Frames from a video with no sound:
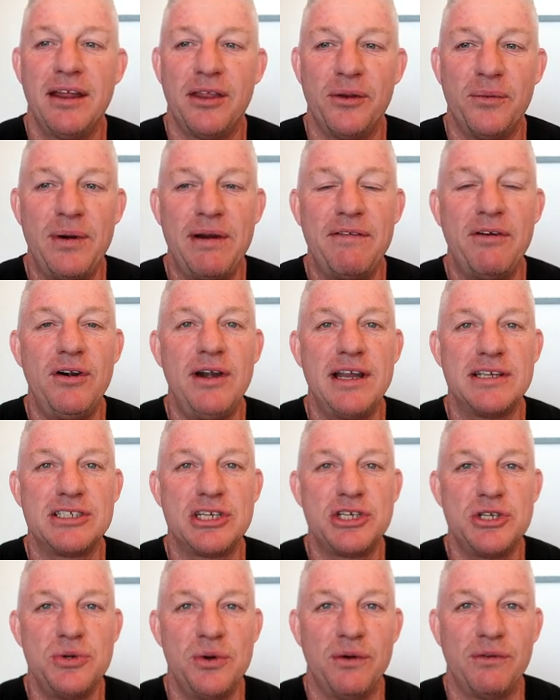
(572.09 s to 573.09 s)
The river is
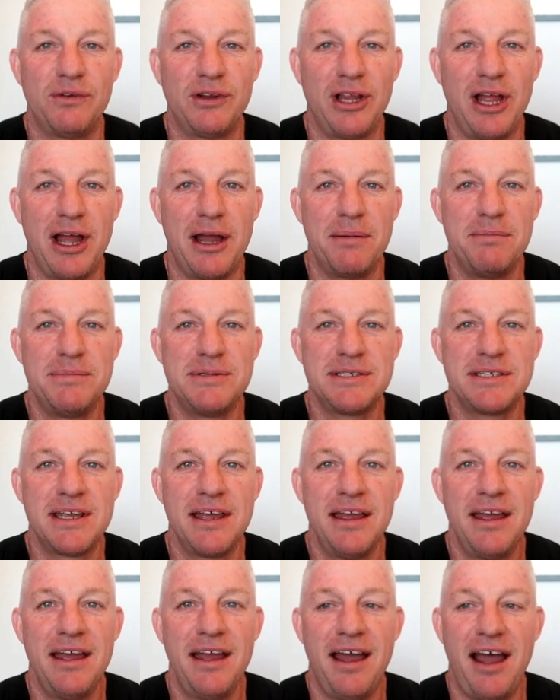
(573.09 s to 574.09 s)
a two of clubs.
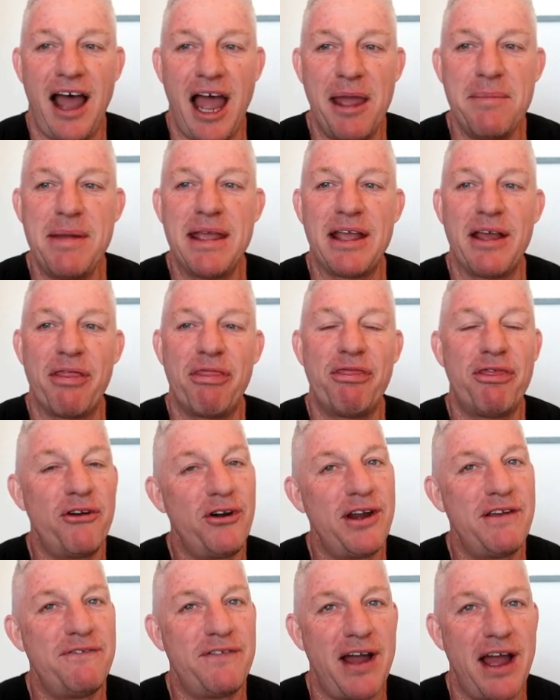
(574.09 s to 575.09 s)
I make it
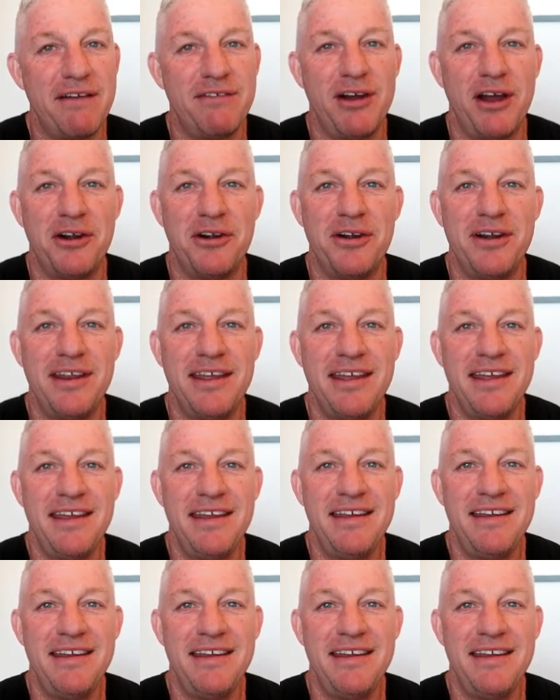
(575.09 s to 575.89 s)
thirty-five hundred.